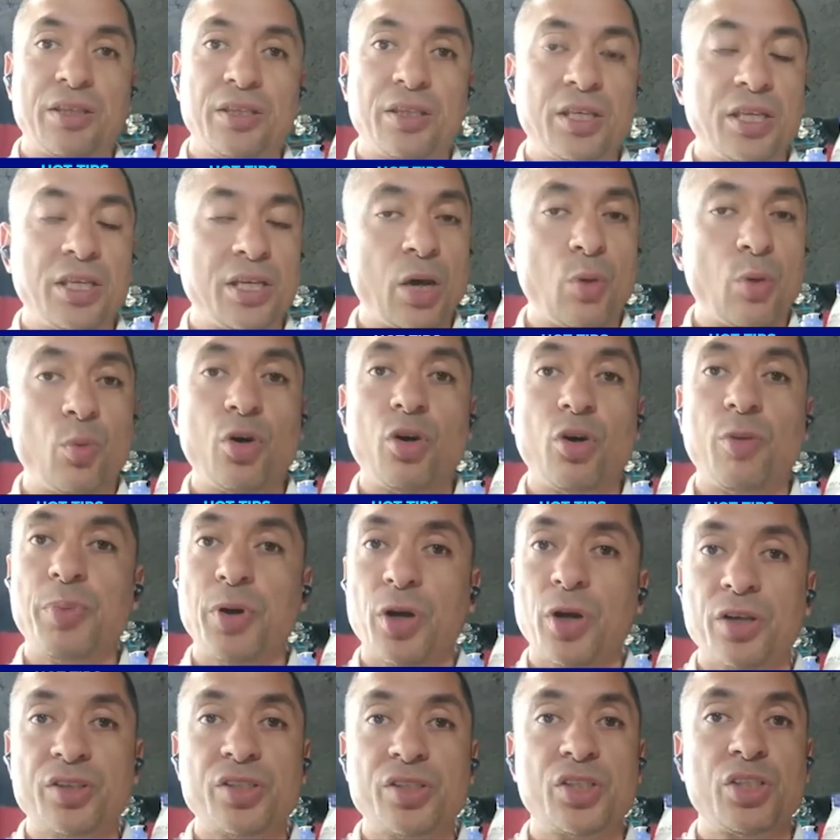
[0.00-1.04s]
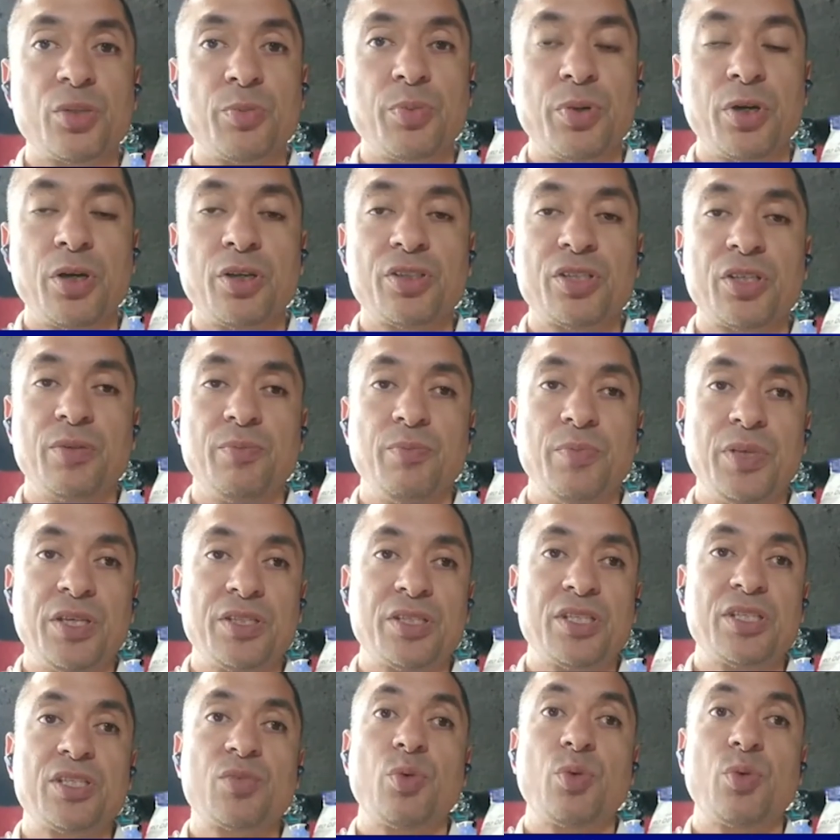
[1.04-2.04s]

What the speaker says: we're a person-to-person business.